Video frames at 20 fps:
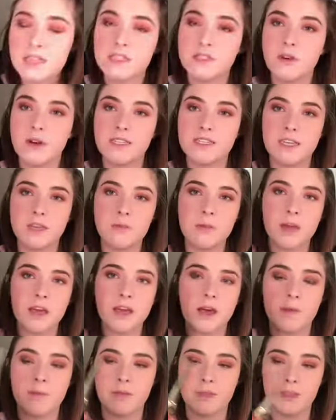So I did
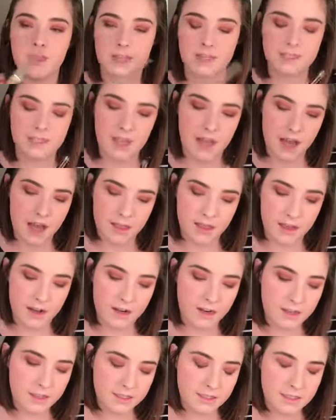pick up this
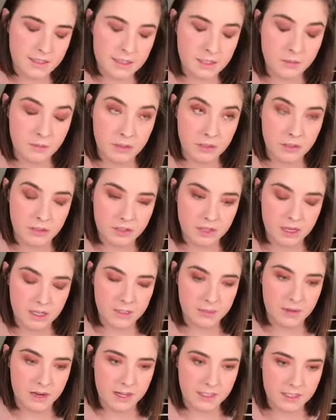eyeliner. This is a Muse
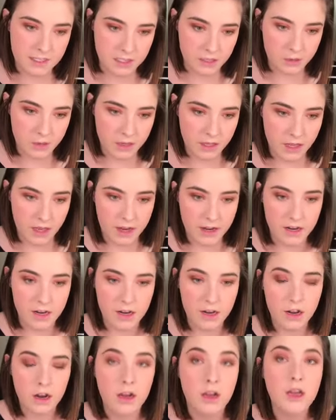Cosmetics liquid liner.
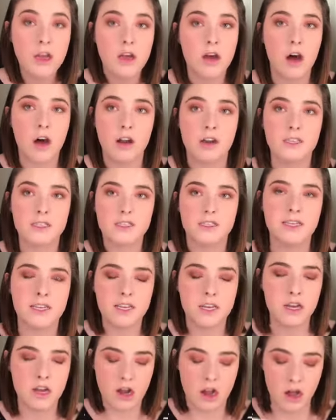Honestly,
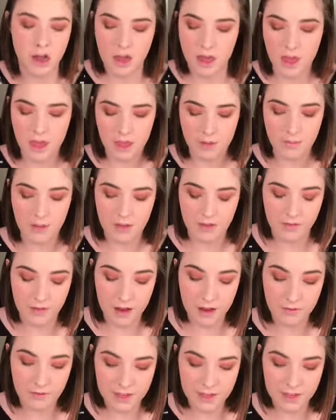not a big fan of